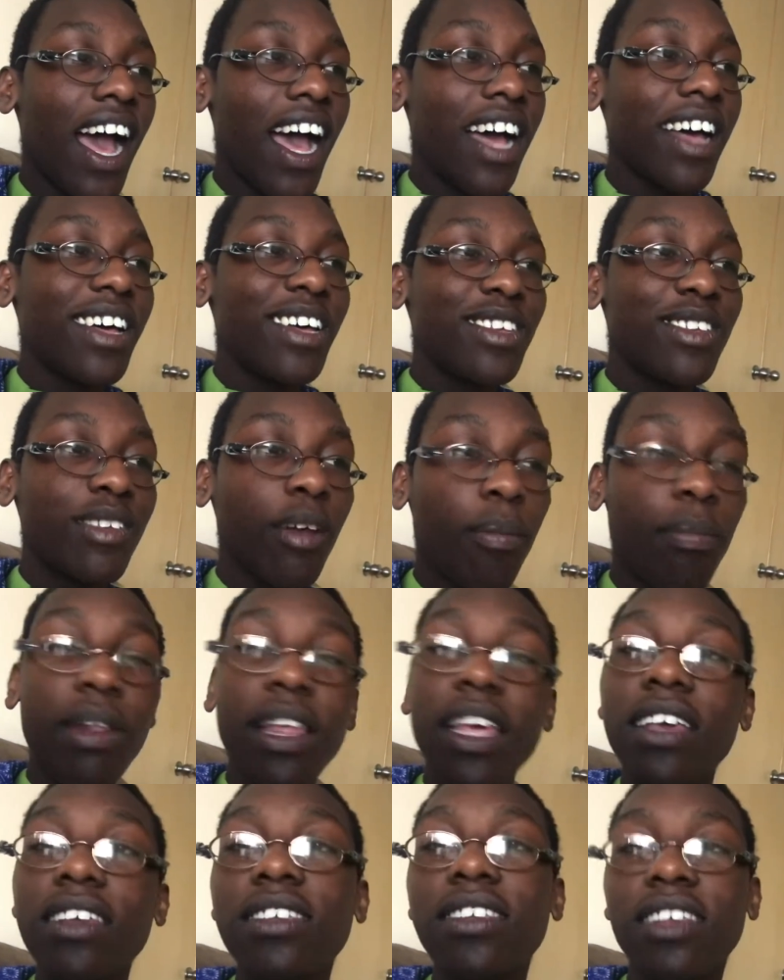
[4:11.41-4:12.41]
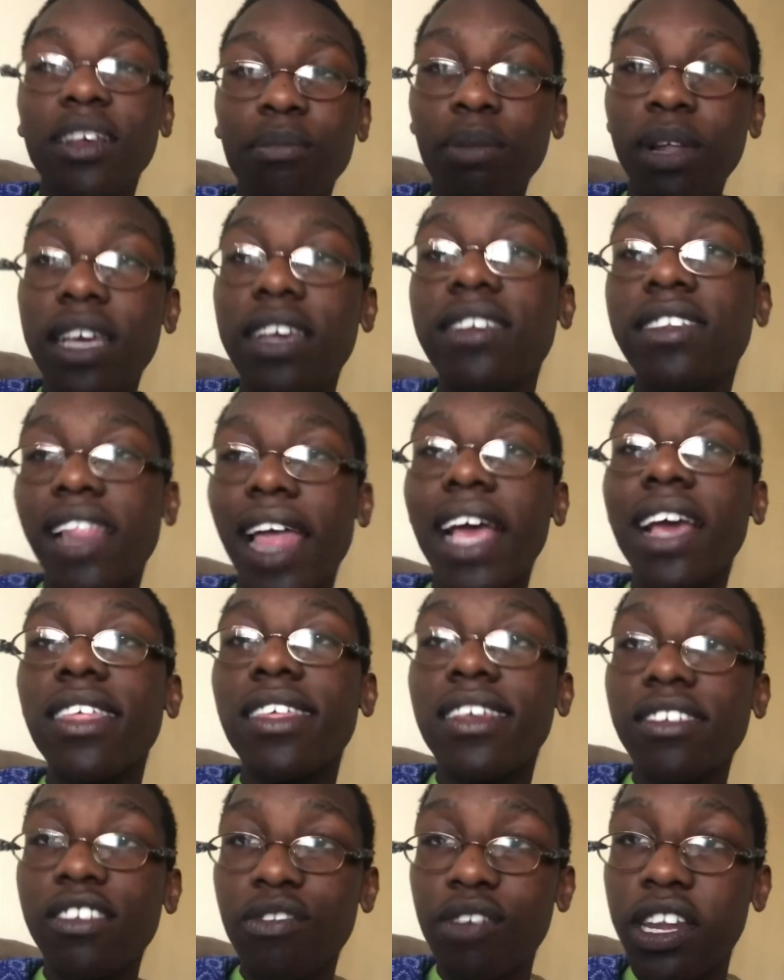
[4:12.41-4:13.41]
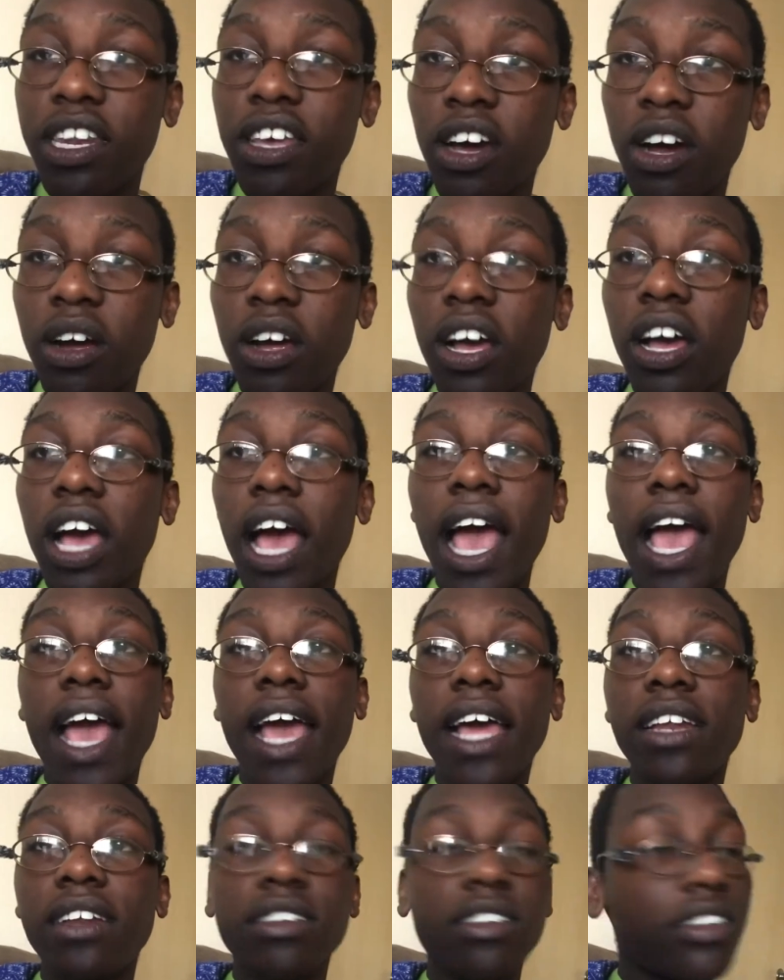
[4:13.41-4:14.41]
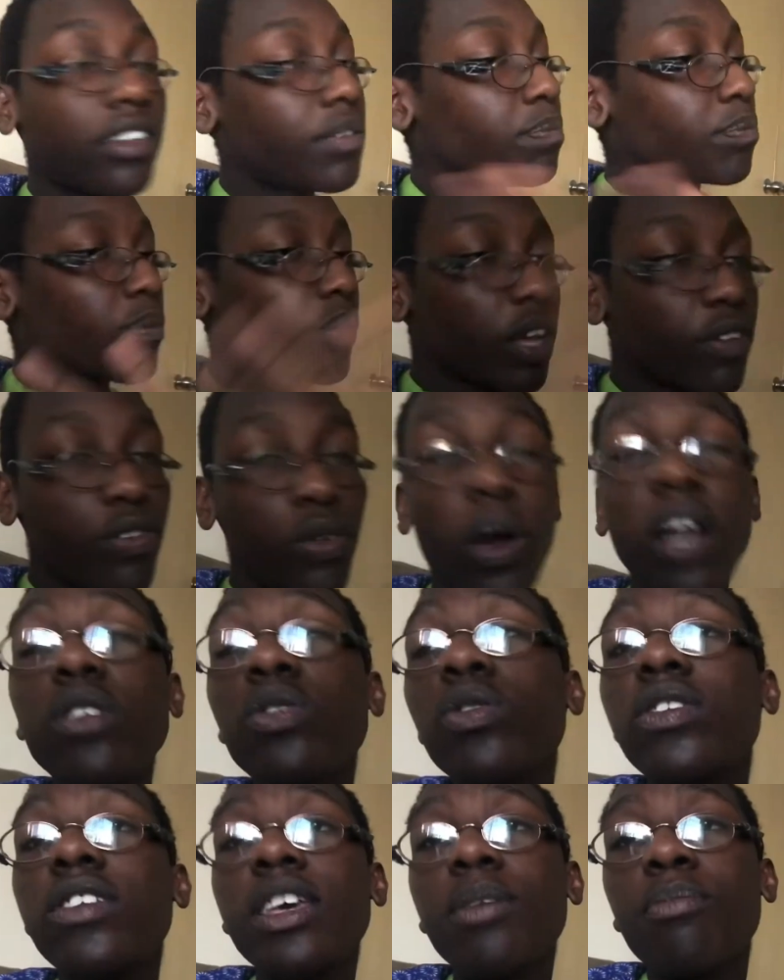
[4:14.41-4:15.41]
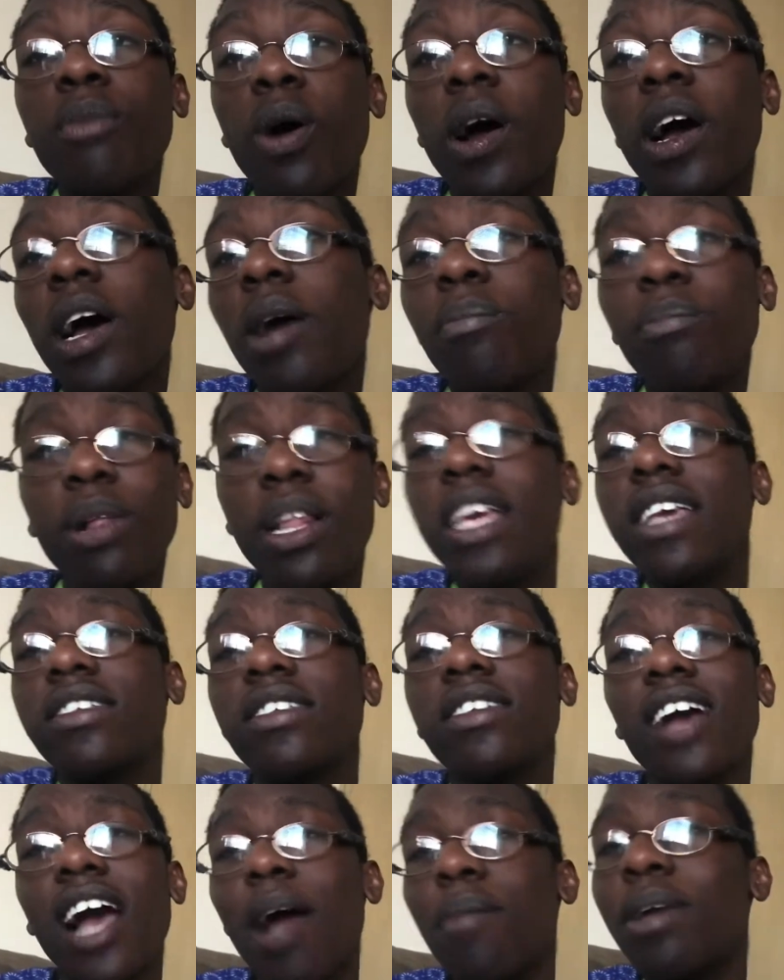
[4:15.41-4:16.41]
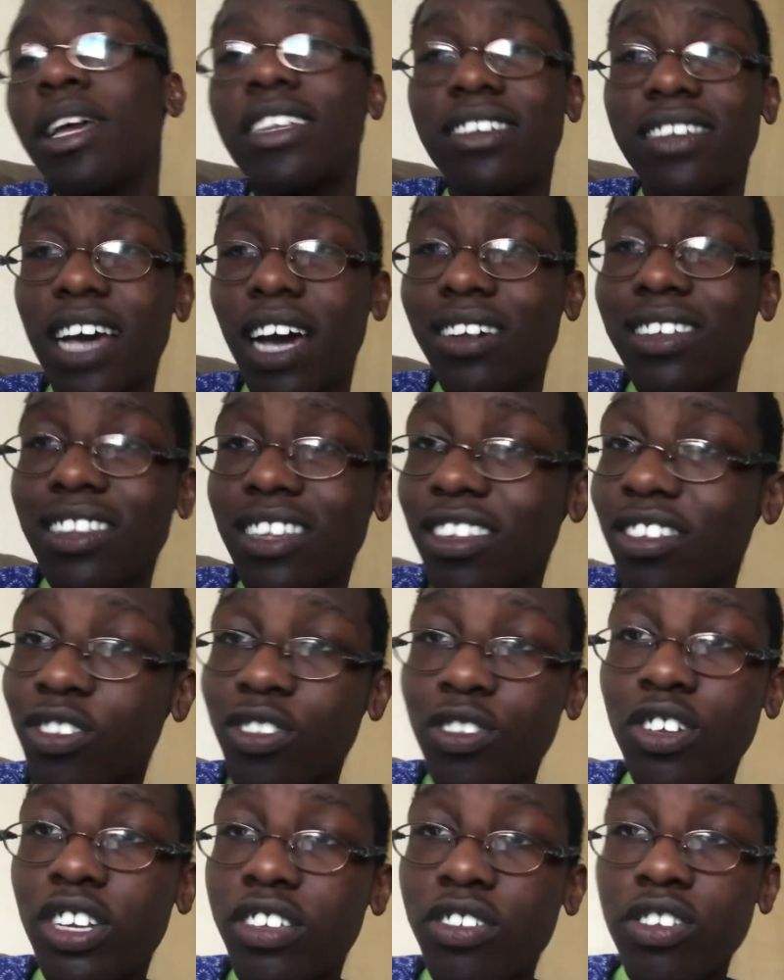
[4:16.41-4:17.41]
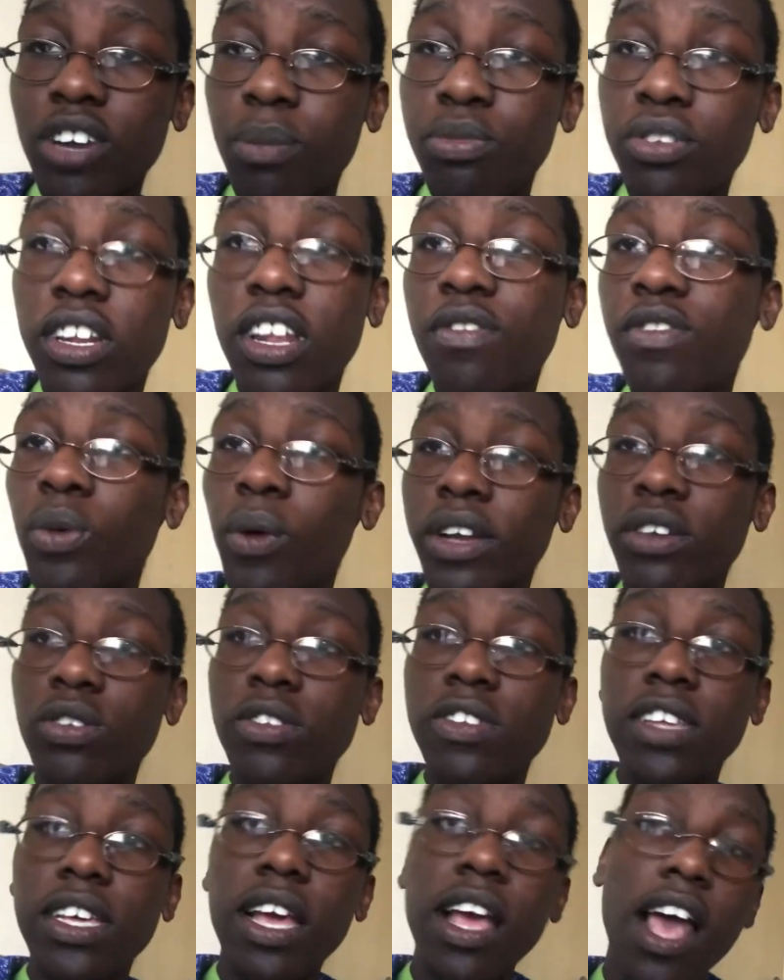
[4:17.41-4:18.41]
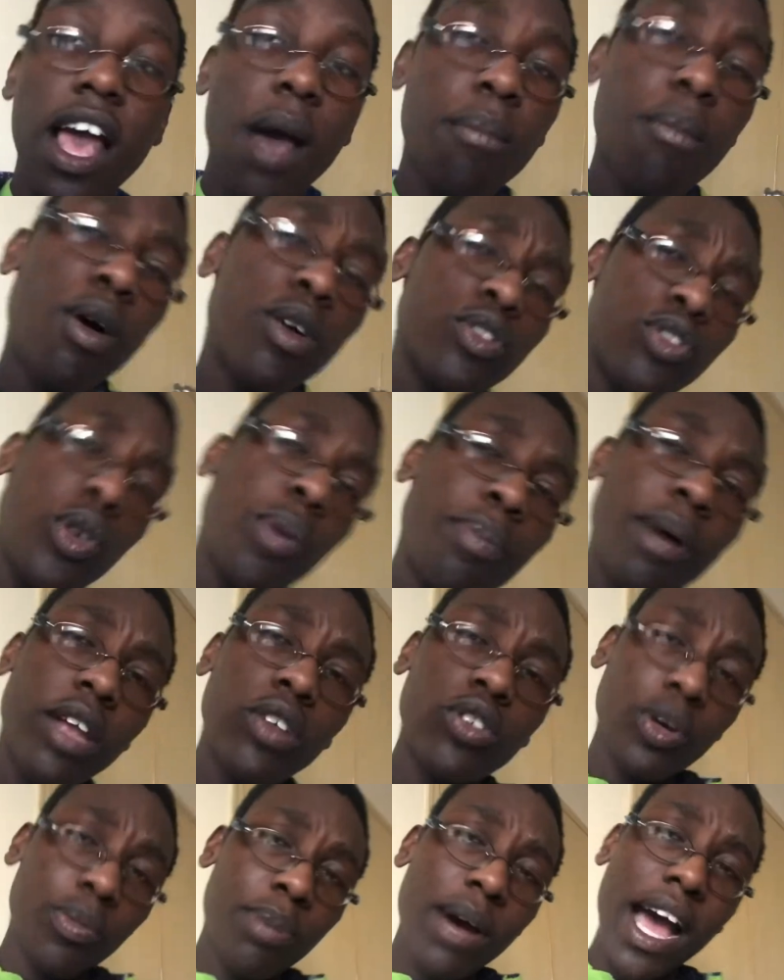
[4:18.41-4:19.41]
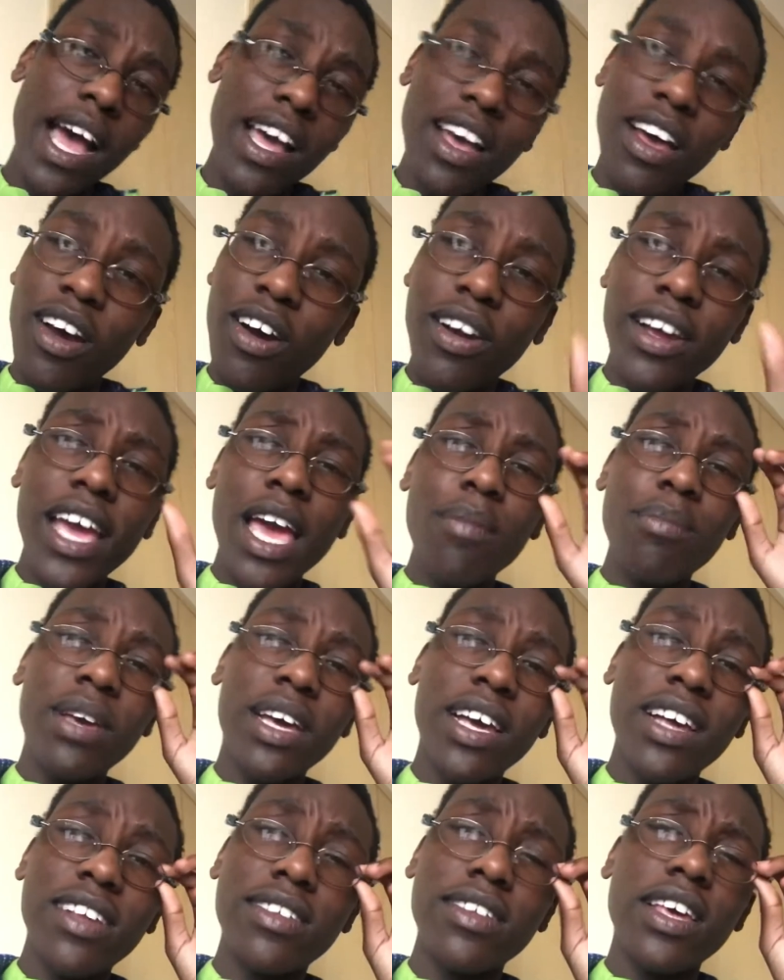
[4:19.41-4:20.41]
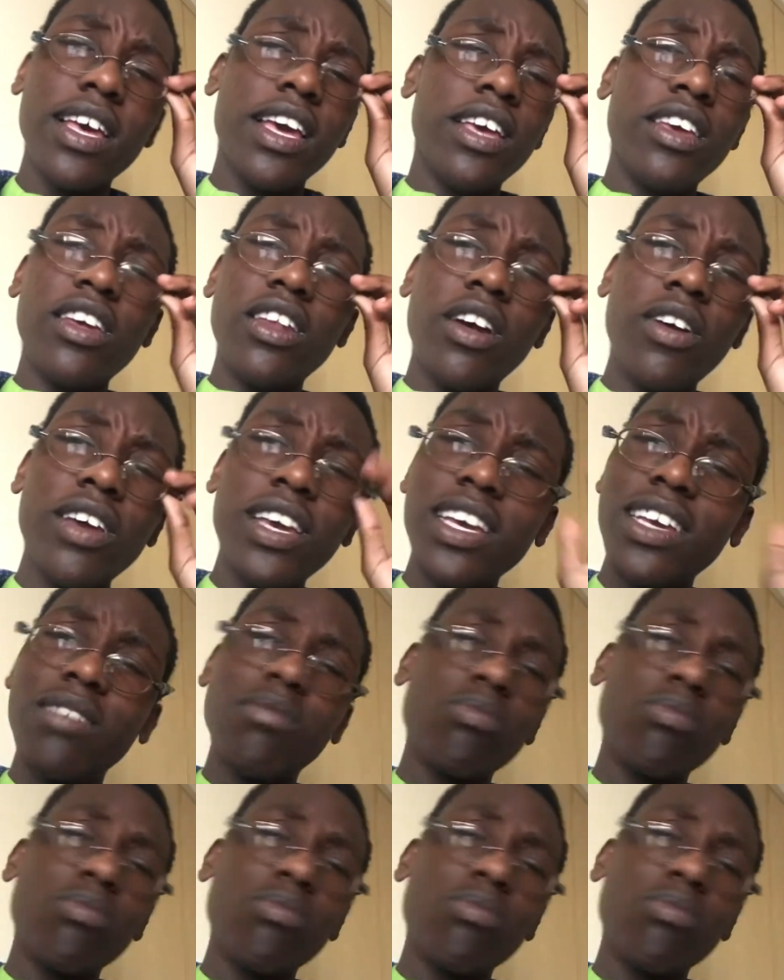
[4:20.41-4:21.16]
so please like this video, and if you want to see more, please comment down in the description if you want to see more Super Duper, okay? Because, you know, he